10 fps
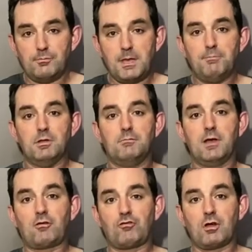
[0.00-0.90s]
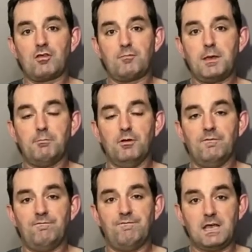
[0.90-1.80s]
people and mixed race people
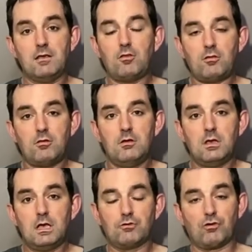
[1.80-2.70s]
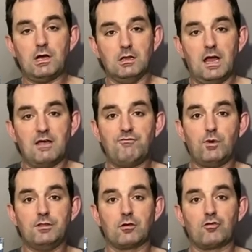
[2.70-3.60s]
face in real life
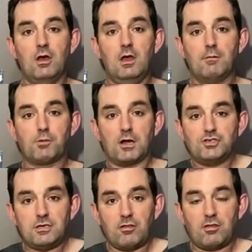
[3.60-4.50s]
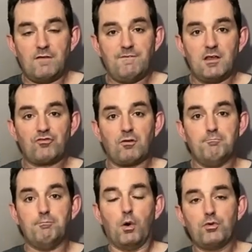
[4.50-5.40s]
when there's prejudice they face from
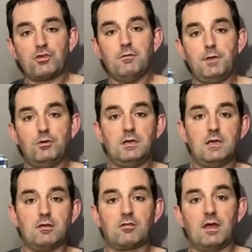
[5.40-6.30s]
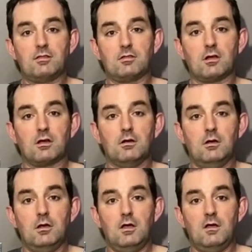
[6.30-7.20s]
both communities that their
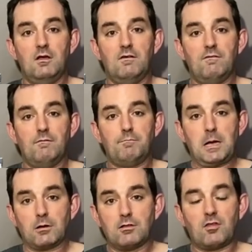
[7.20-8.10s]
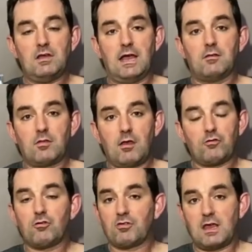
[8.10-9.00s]
parents and
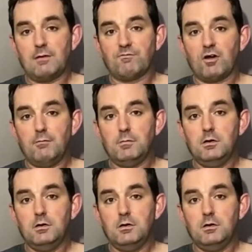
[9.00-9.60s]
ancestors came from